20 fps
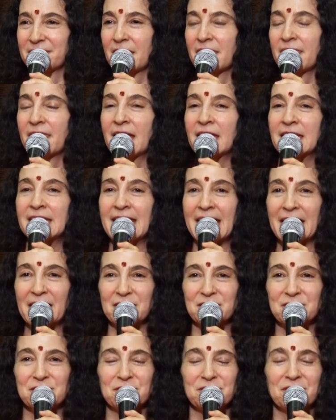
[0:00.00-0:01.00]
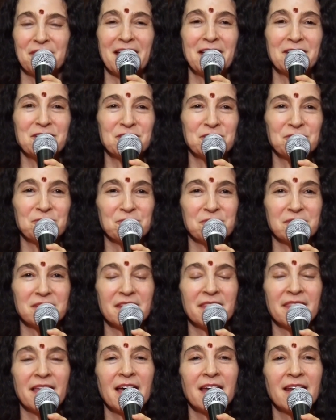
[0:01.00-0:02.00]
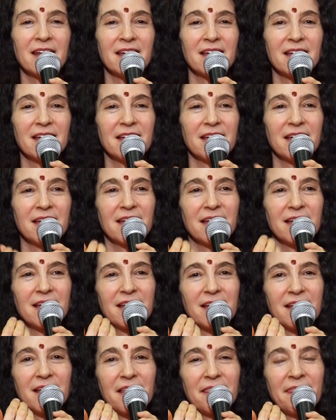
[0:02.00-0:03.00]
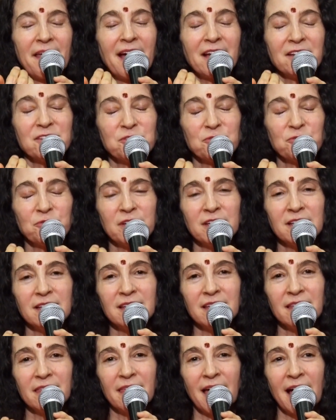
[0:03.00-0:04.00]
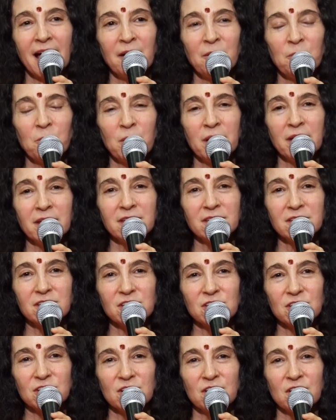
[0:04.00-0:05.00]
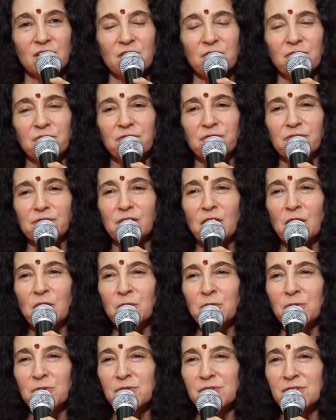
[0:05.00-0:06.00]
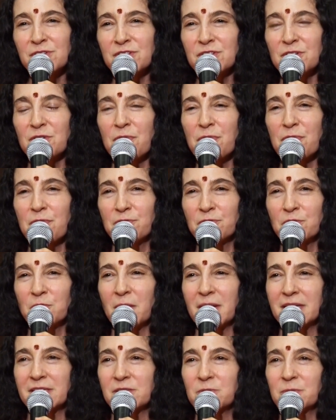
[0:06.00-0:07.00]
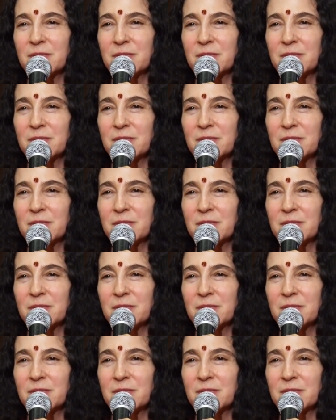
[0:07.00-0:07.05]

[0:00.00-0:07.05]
that nectar, that juice, and that that's really that which flows through us.